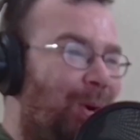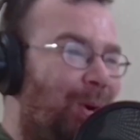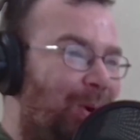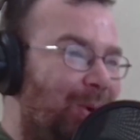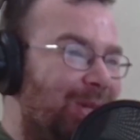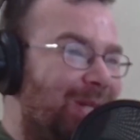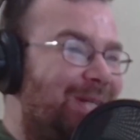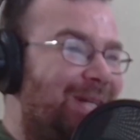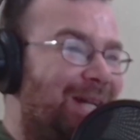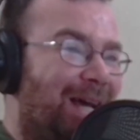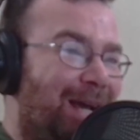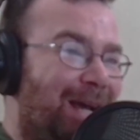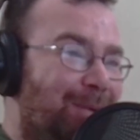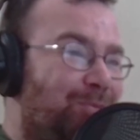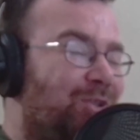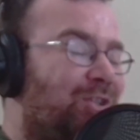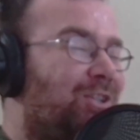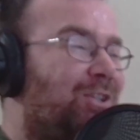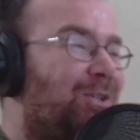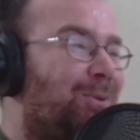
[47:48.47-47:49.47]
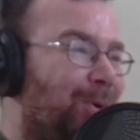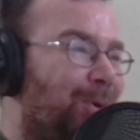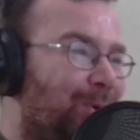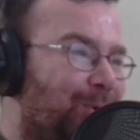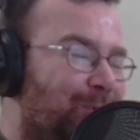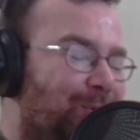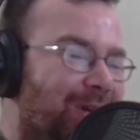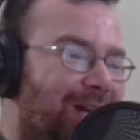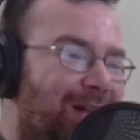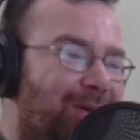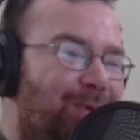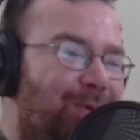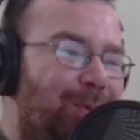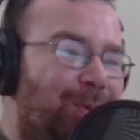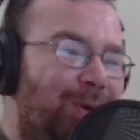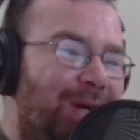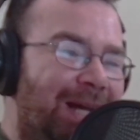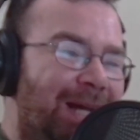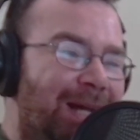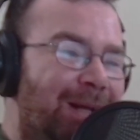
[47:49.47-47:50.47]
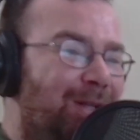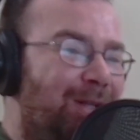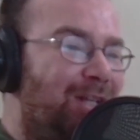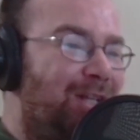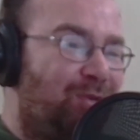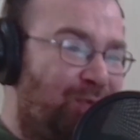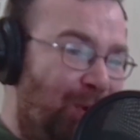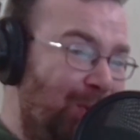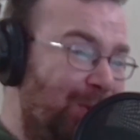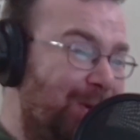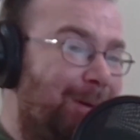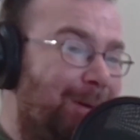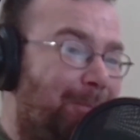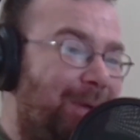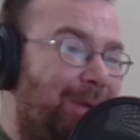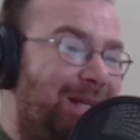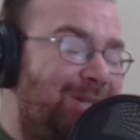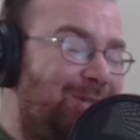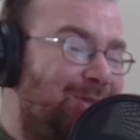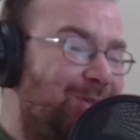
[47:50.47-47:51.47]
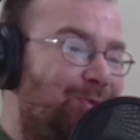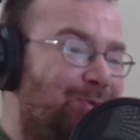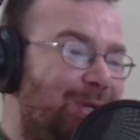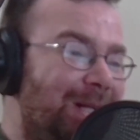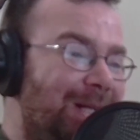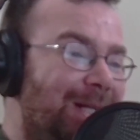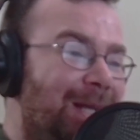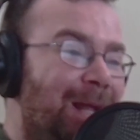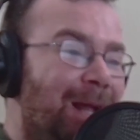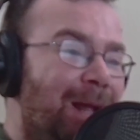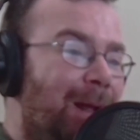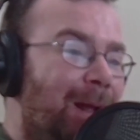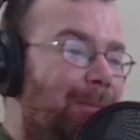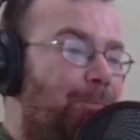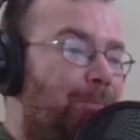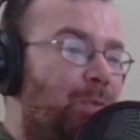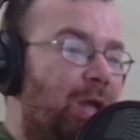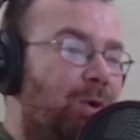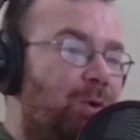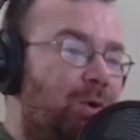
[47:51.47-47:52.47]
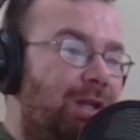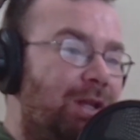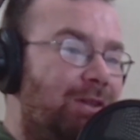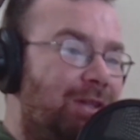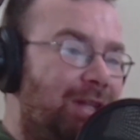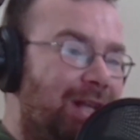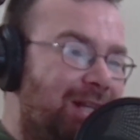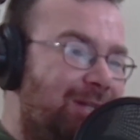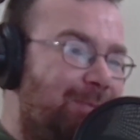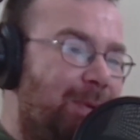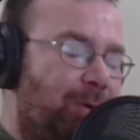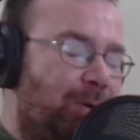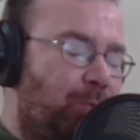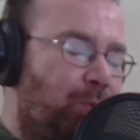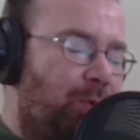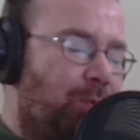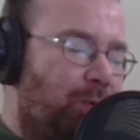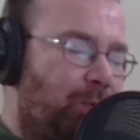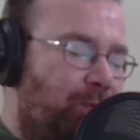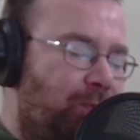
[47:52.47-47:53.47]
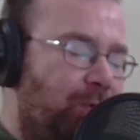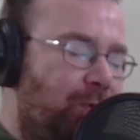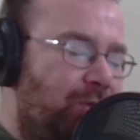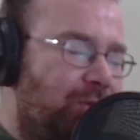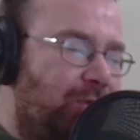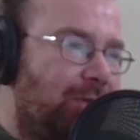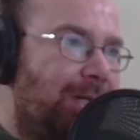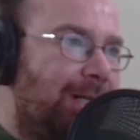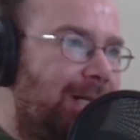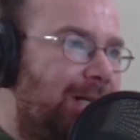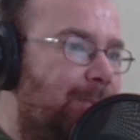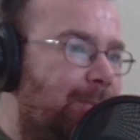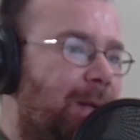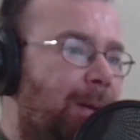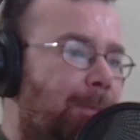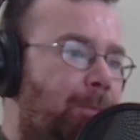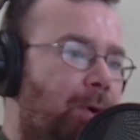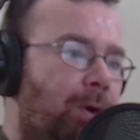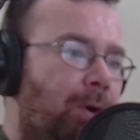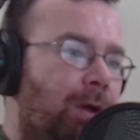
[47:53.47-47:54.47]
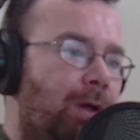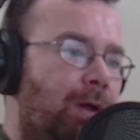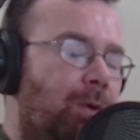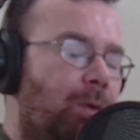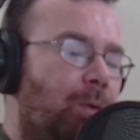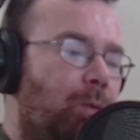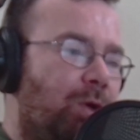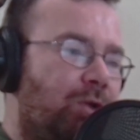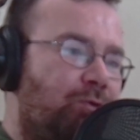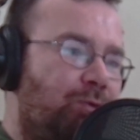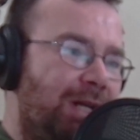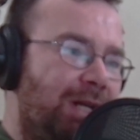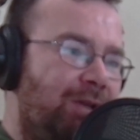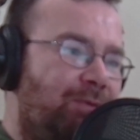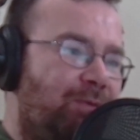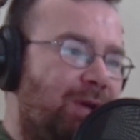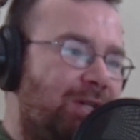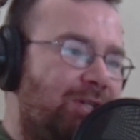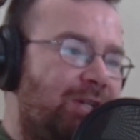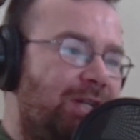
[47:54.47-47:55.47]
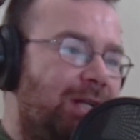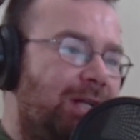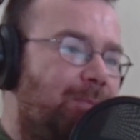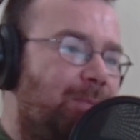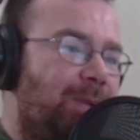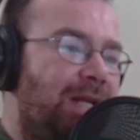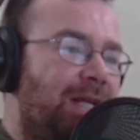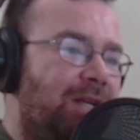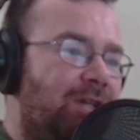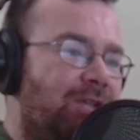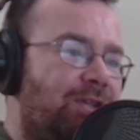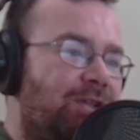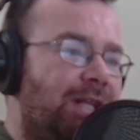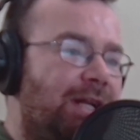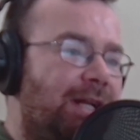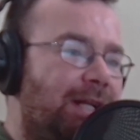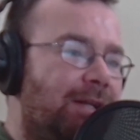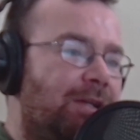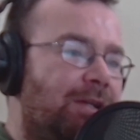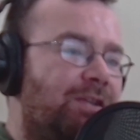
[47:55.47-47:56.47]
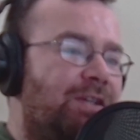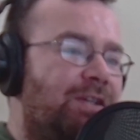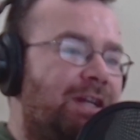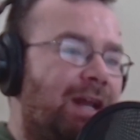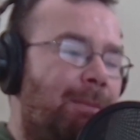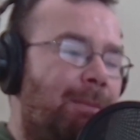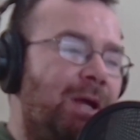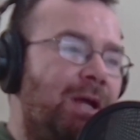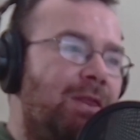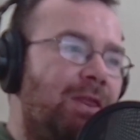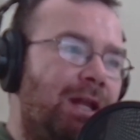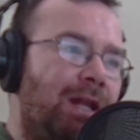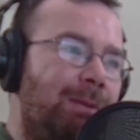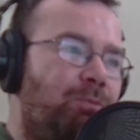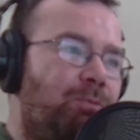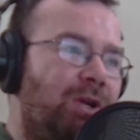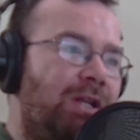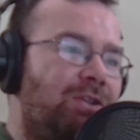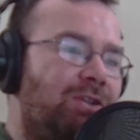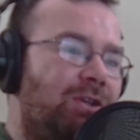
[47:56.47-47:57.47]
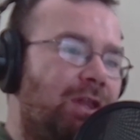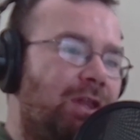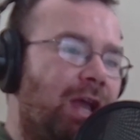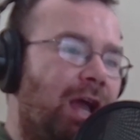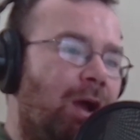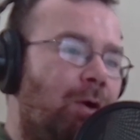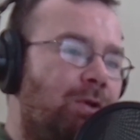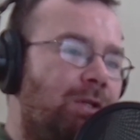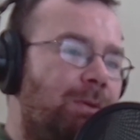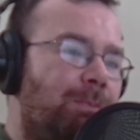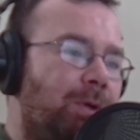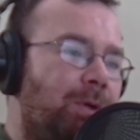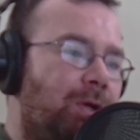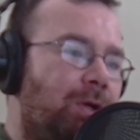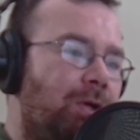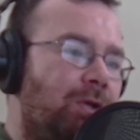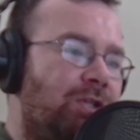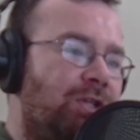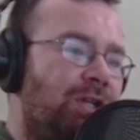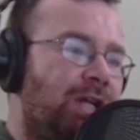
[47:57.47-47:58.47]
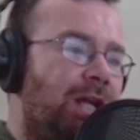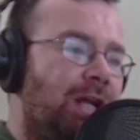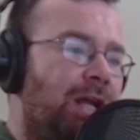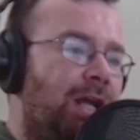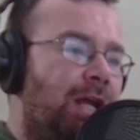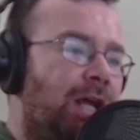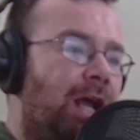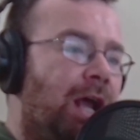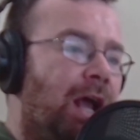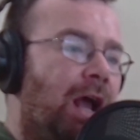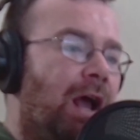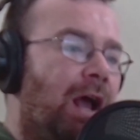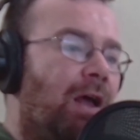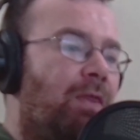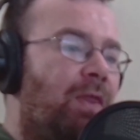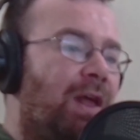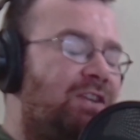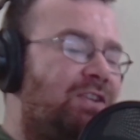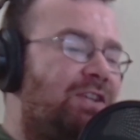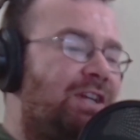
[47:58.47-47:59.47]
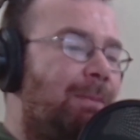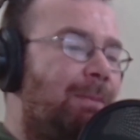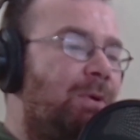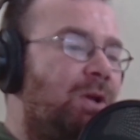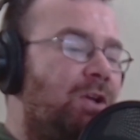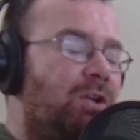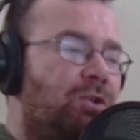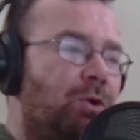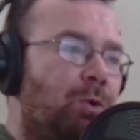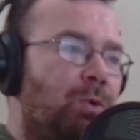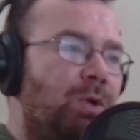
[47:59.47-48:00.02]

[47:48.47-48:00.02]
the time, just spluttering everywhere. He's falling to pieces, really. And in the aspect, we've touched on a little bit, but what's really fascinating to me is the little stammer that he brings to the character, because that stammer is only